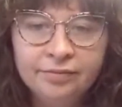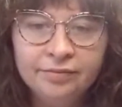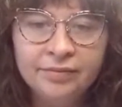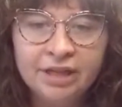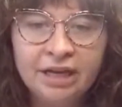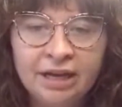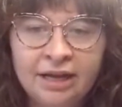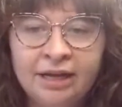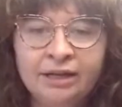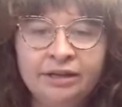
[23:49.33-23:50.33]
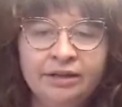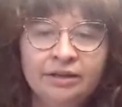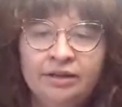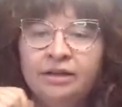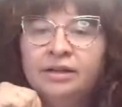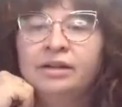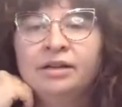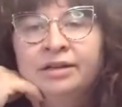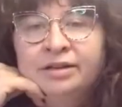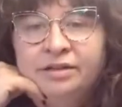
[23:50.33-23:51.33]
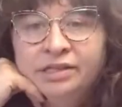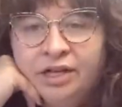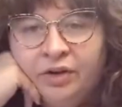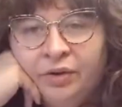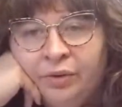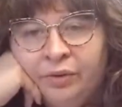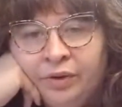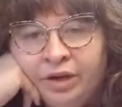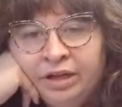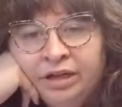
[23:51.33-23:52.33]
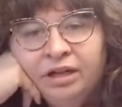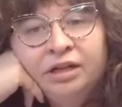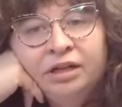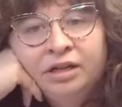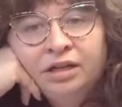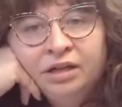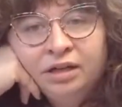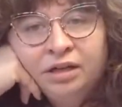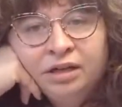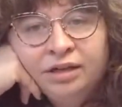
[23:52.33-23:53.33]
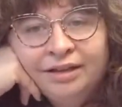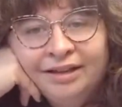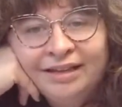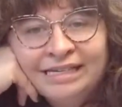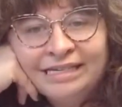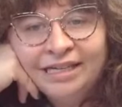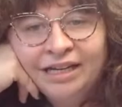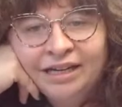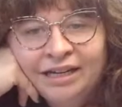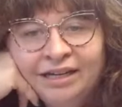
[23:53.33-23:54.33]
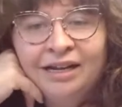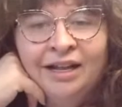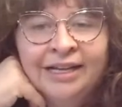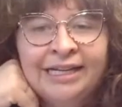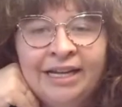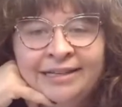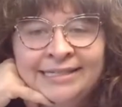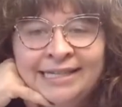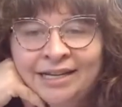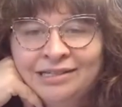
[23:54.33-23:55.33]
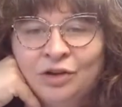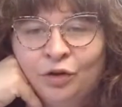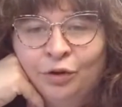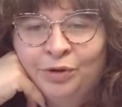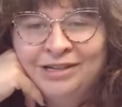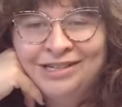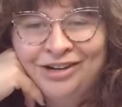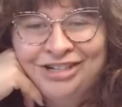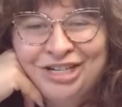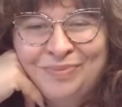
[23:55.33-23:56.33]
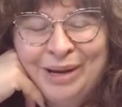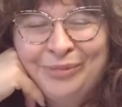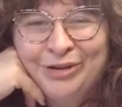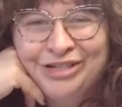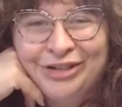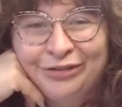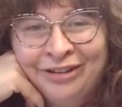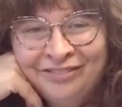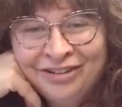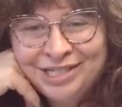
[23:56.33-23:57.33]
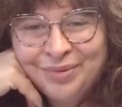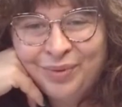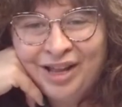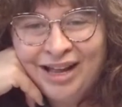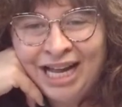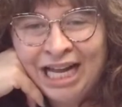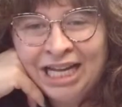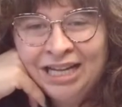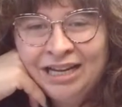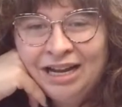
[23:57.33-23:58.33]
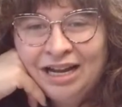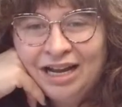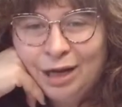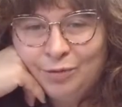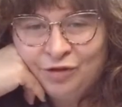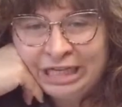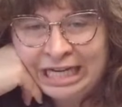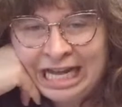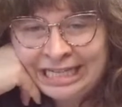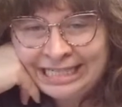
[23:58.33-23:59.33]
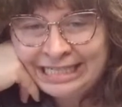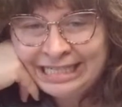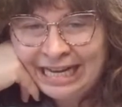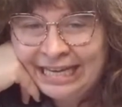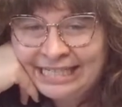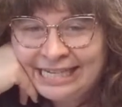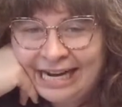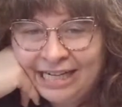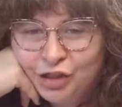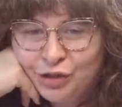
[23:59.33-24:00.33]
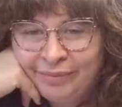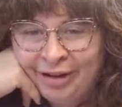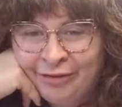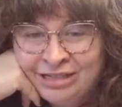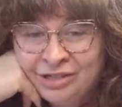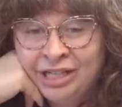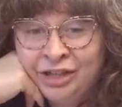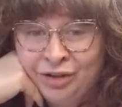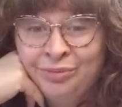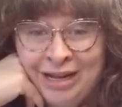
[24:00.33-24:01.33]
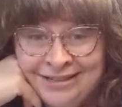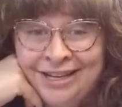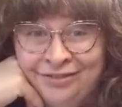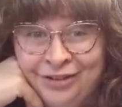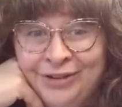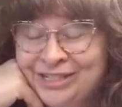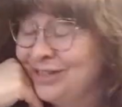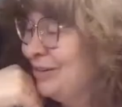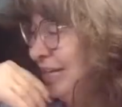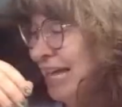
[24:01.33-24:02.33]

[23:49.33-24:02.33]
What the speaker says: Okay. So let's see. Analia says cold press arches paper is her favorite supply. VS says, I enjoy my Winsor & Newton masking fluid too.